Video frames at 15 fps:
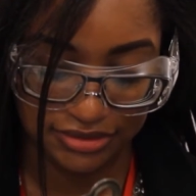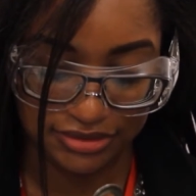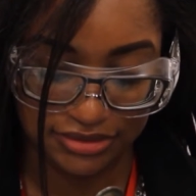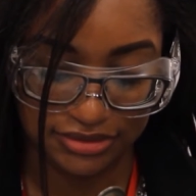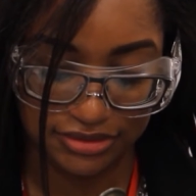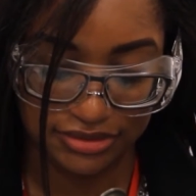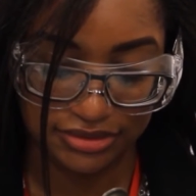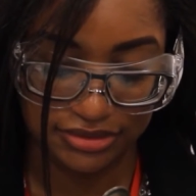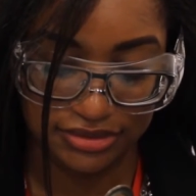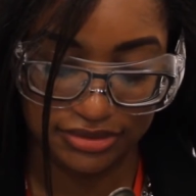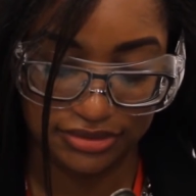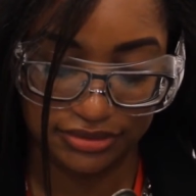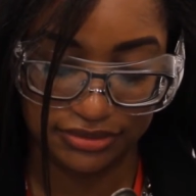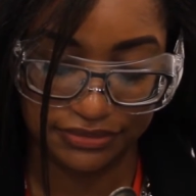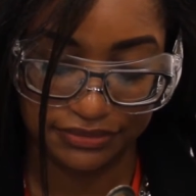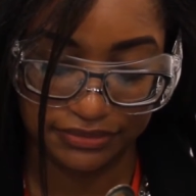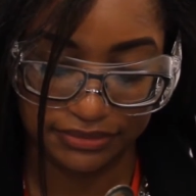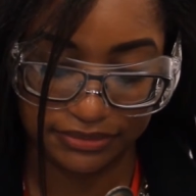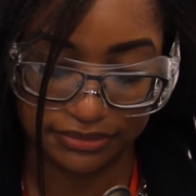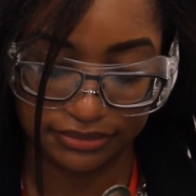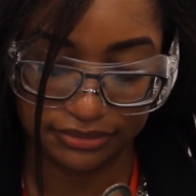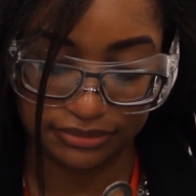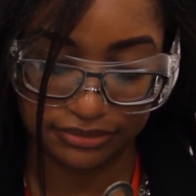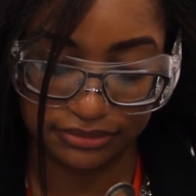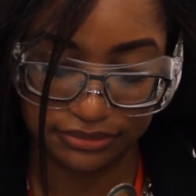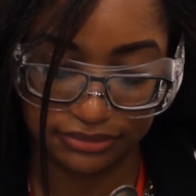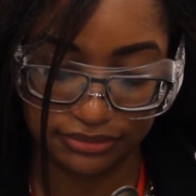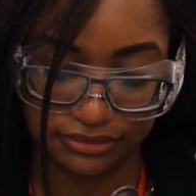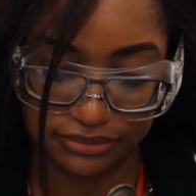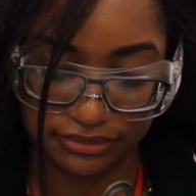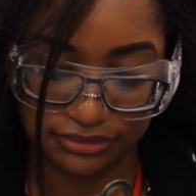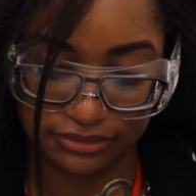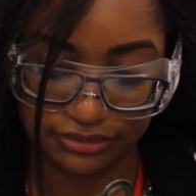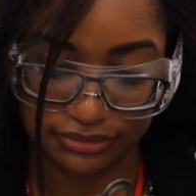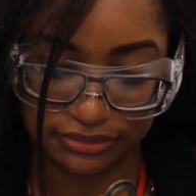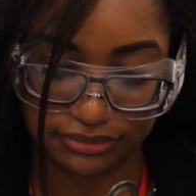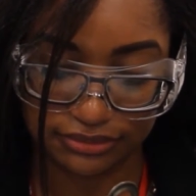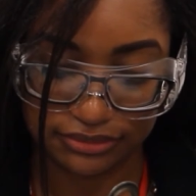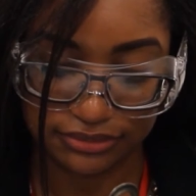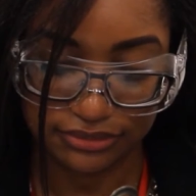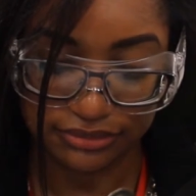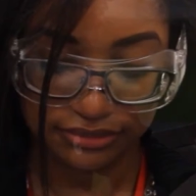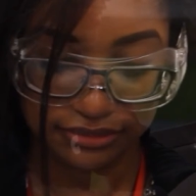coach, or a truck, for example.